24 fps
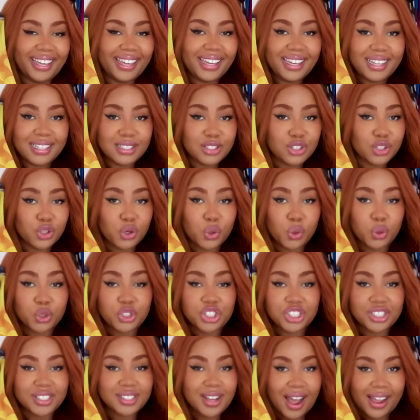Here is the
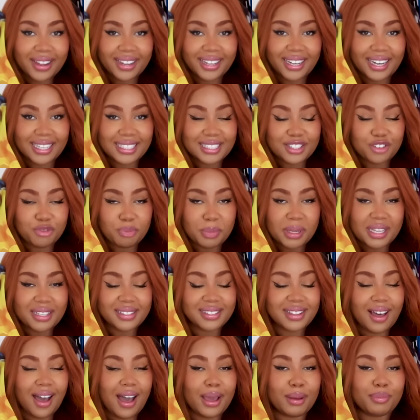gorgeous Kai Collective
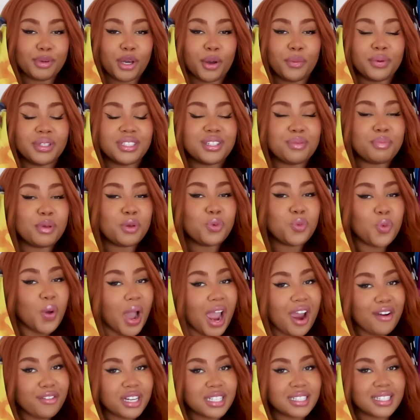piece that I am going to be
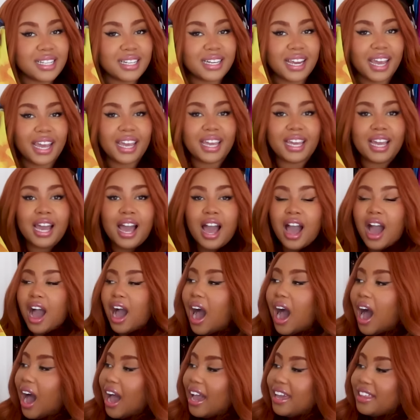wearing today.
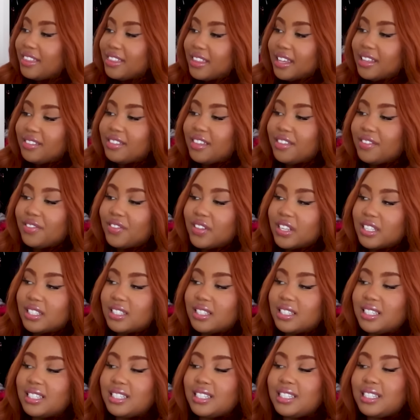I think that
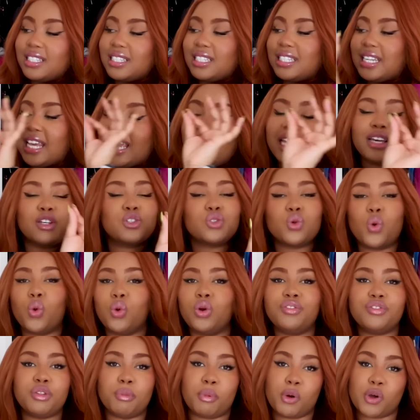this ticks
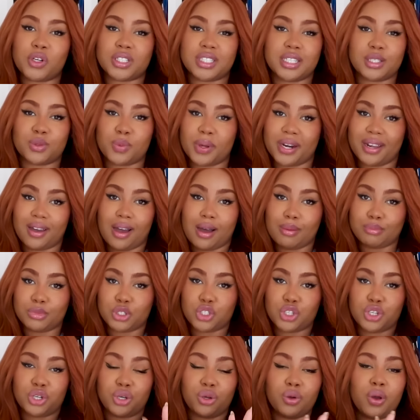all of the boxes when it
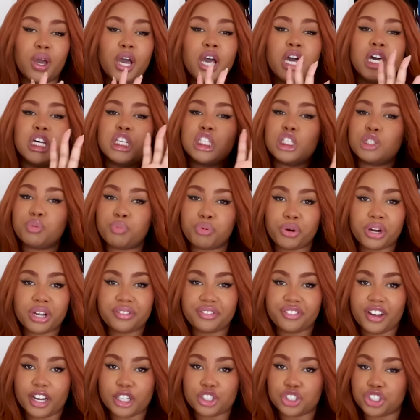comes to
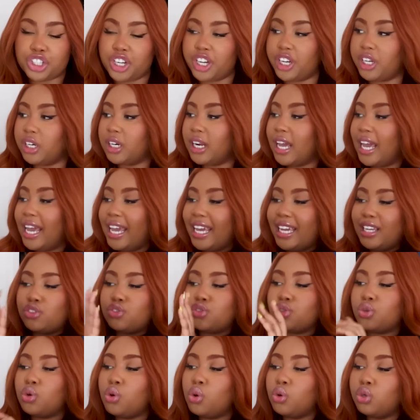spring fashion.
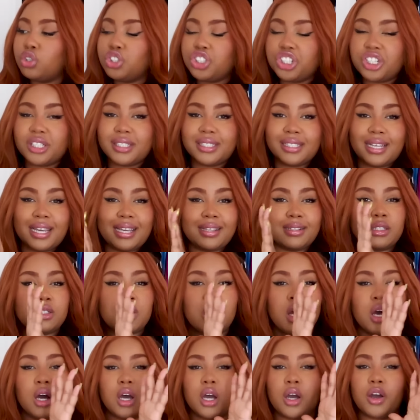It's gorgeous,
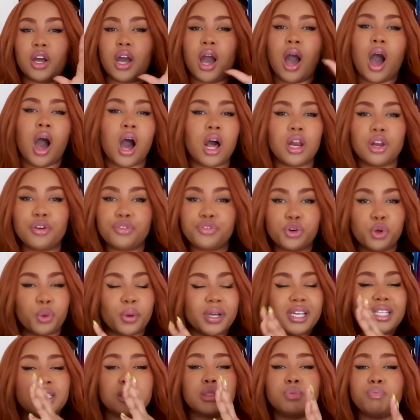it's
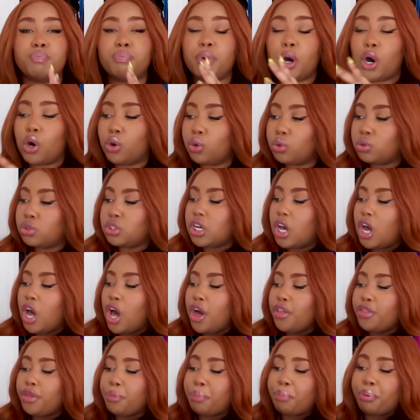colorful, it's bold,
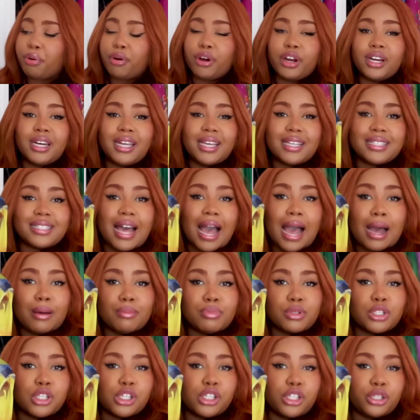the print is
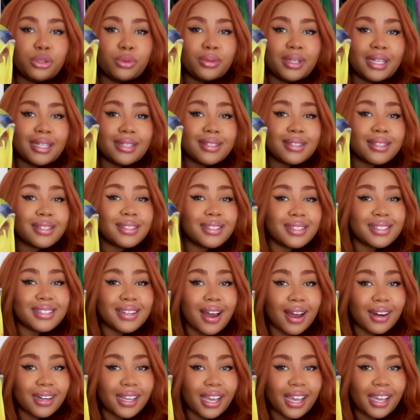absolutely
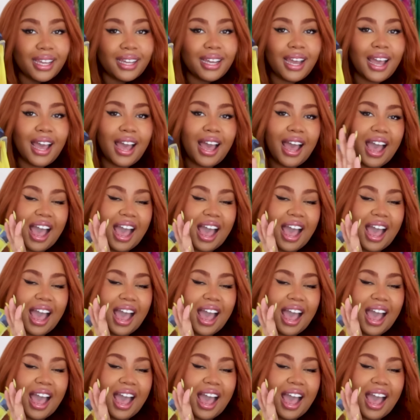stunning,